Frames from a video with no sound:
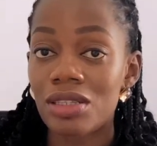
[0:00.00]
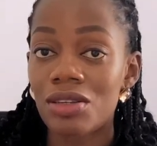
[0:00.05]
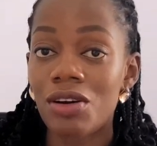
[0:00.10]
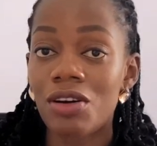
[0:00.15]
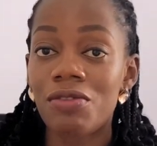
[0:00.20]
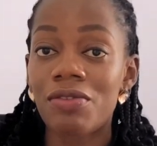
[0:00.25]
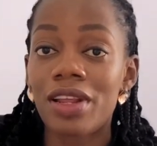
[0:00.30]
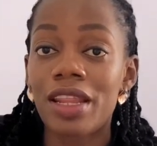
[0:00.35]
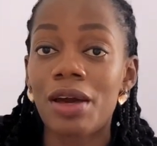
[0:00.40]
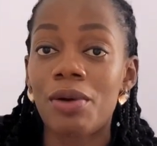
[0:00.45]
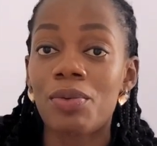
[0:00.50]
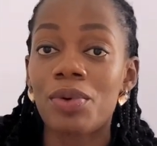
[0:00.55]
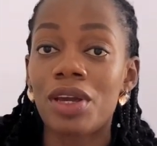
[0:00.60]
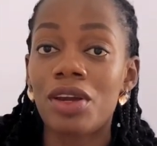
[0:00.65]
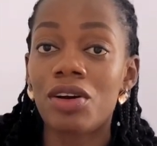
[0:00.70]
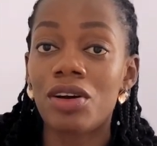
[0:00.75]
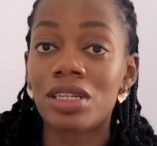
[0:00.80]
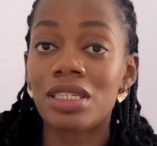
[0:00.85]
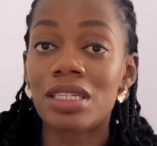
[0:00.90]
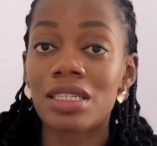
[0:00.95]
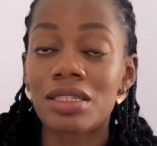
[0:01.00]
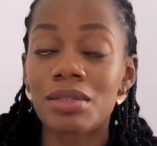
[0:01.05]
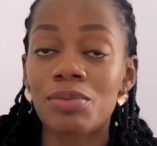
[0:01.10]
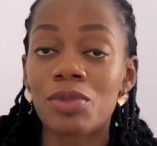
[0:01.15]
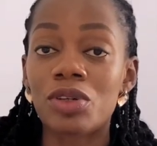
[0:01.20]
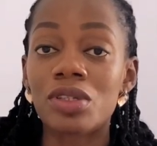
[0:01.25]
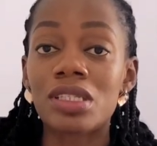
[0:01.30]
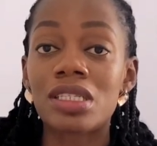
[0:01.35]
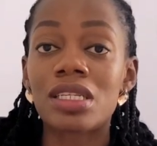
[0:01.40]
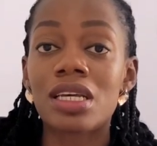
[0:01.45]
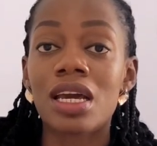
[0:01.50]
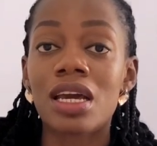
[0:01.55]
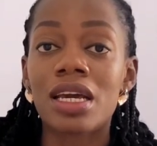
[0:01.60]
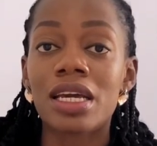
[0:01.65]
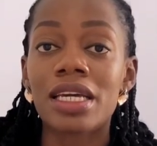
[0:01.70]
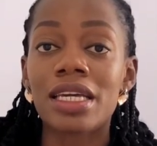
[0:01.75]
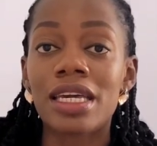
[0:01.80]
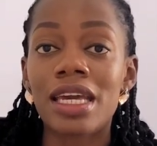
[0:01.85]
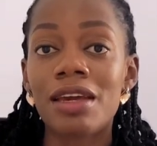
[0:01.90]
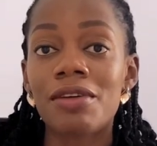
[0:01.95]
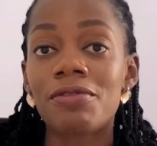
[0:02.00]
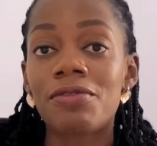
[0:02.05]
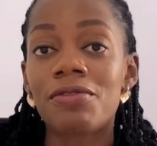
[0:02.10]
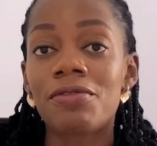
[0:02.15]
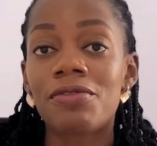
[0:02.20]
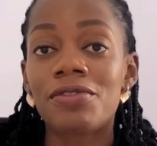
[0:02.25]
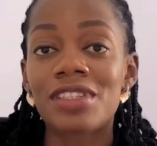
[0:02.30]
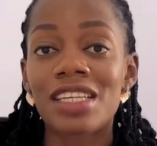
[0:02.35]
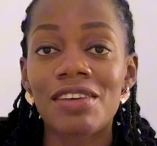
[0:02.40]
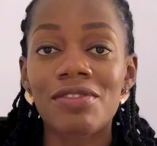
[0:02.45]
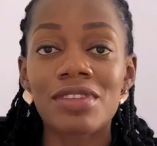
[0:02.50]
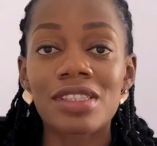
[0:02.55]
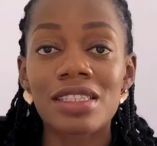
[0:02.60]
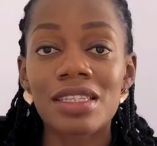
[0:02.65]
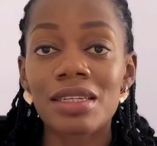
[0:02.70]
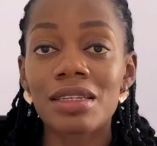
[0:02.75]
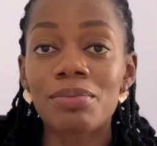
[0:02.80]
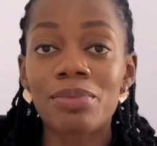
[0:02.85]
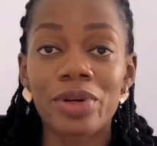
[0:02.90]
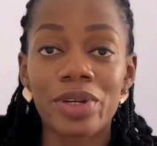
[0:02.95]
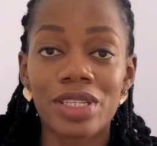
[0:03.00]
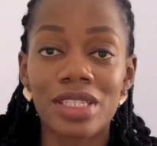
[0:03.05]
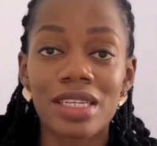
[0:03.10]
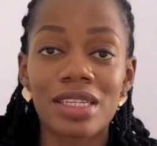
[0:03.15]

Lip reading: the offer that we got this month gave 17%,